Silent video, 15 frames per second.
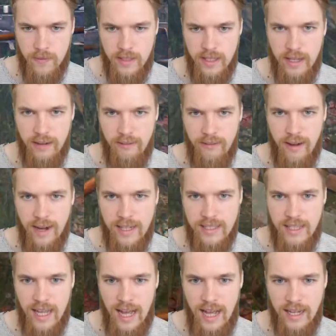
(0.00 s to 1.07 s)
Get wrecked,
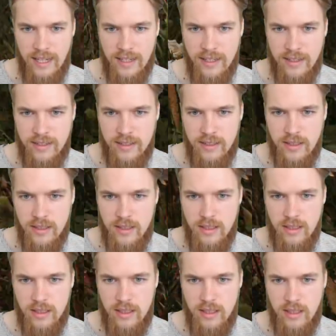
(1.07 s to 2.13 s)
Hag.
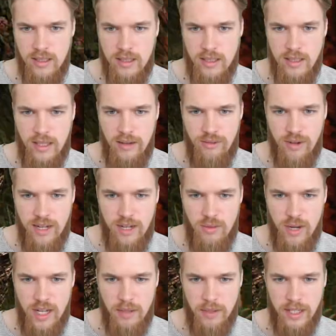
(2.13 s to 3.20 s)
They're really
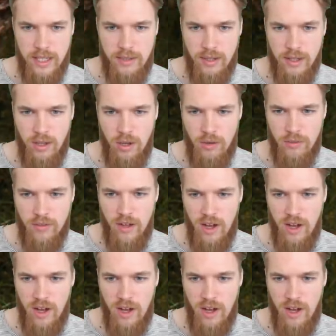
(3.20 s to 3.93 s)
weak, but they do a lot of...